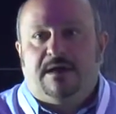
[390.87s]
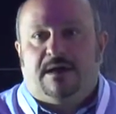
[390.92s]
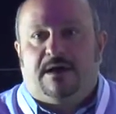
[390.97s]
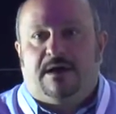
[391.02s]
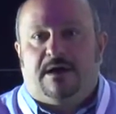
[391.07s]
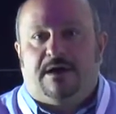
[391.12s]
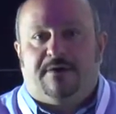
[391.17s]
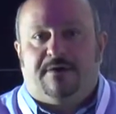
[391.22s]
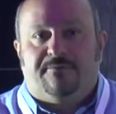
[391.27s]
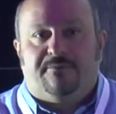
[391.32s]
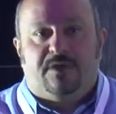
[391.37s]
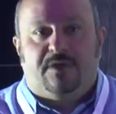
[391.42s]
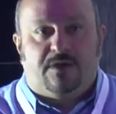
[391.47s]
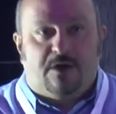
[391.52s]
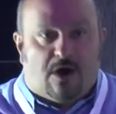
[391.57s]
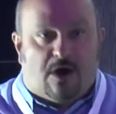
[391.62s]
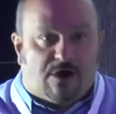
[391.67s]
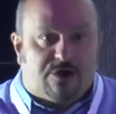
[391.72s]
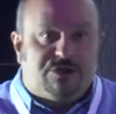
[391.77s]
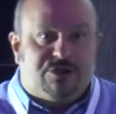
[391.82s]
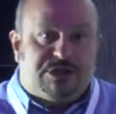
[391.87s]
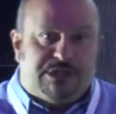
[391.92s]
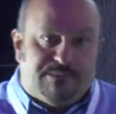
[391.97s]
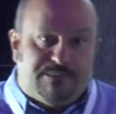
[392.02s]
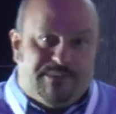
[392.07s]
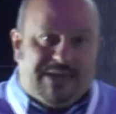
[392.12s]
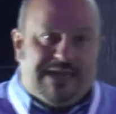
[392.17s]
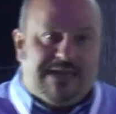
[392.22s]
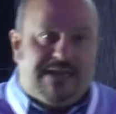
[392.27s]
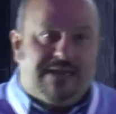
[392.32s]

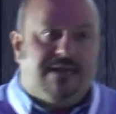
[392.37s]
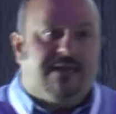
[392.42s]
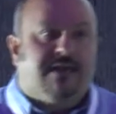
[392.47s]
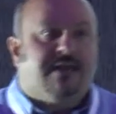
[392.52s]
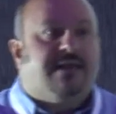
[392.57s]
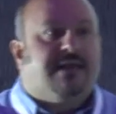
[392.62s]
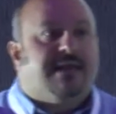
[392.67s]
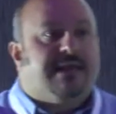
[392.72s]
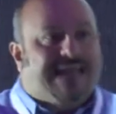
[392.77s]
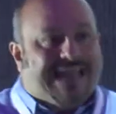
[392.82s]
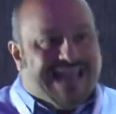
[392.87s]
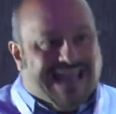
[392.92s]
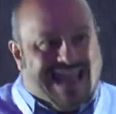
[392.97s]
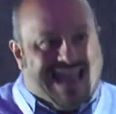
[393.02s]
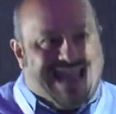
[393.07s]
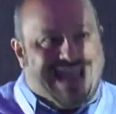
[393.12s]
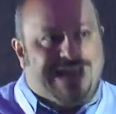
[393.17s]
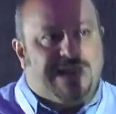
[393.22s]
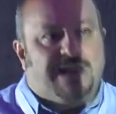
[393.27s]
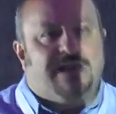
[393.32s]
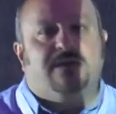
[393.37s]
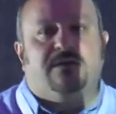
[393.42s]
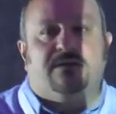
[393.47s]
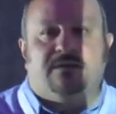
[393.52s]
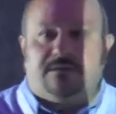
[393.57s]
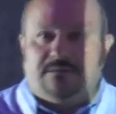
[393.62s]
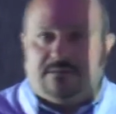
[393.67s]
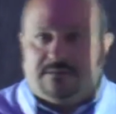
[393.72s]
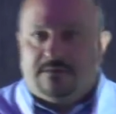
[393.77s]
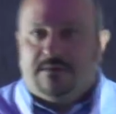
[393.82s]
RGB A,
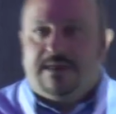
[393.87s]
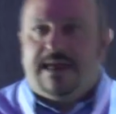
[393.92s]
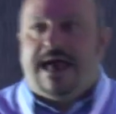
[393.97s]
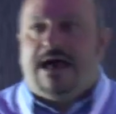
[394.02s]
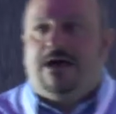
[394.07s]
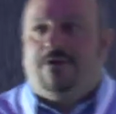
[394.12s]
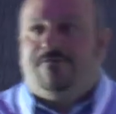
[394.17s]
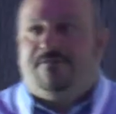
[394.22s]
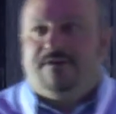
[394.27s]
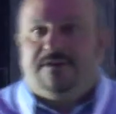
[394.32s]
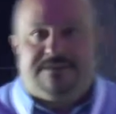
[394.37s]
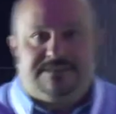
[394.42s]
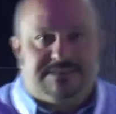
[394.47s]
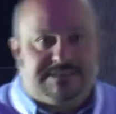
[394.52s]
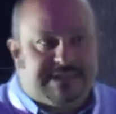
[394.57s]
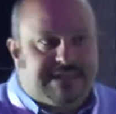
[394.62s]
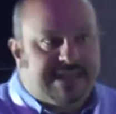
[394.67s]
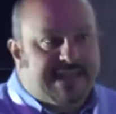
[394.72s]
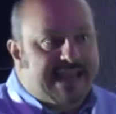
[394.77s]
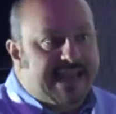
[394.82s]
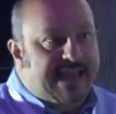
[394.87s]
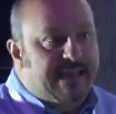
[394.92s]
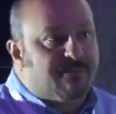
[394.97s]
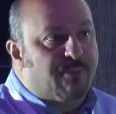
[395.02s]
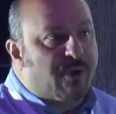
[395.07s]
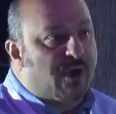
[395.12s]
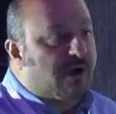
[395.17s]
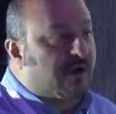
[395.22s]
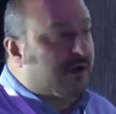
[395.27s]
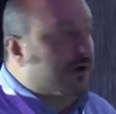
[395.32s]
alpha is the A
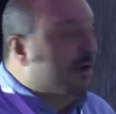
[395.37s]
part